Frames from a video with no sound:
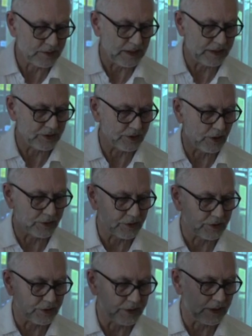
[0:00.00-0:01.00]
tends not
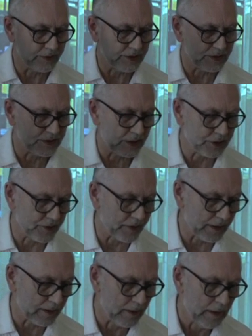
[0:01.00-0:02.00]
to notice such a
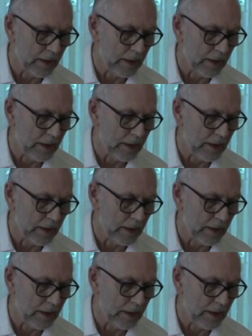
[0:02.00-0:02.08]
thing.